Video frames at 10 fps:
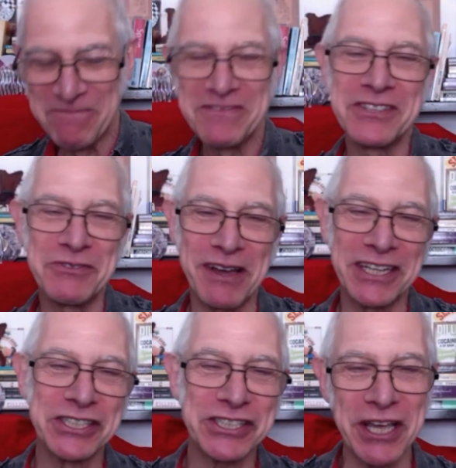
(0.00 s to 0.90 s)
you may
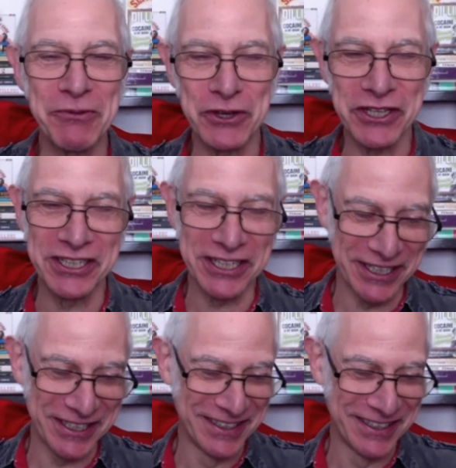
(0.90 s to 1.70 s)
just get what you need.